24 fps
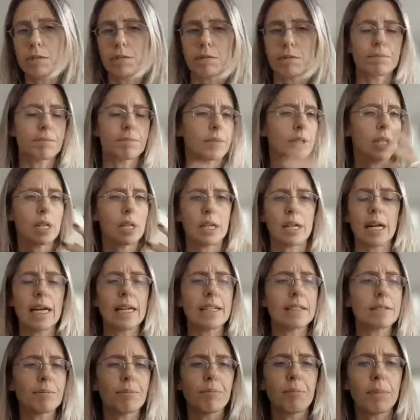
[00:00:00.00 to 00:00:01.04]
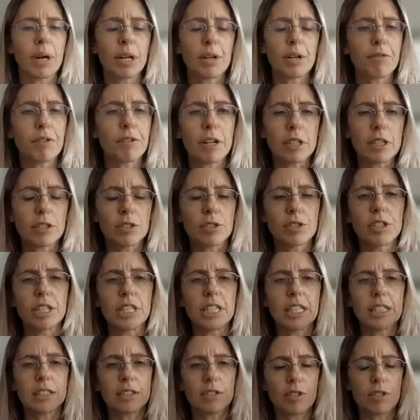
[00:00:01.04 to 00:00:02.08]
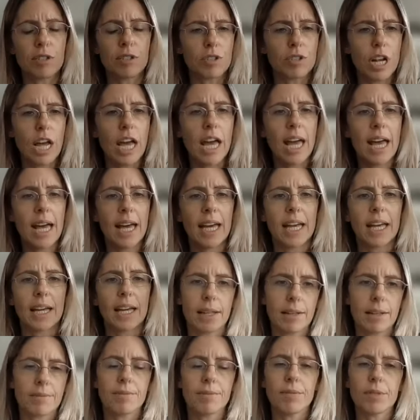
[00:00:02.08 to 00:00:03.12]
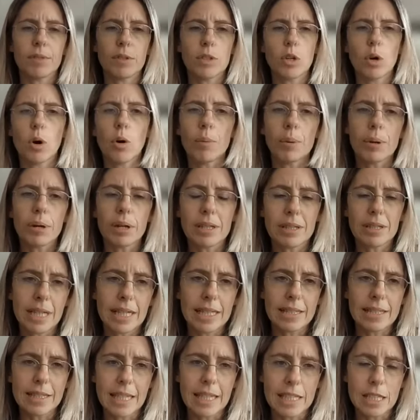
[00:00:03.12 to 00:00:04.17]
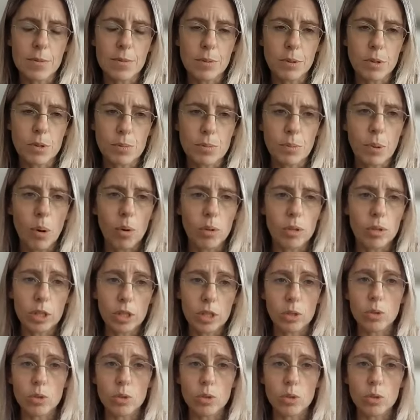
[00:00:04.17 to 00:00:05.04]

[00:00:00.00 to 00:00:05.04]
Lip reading: The client manufacturing industry, the opening date gets postponed.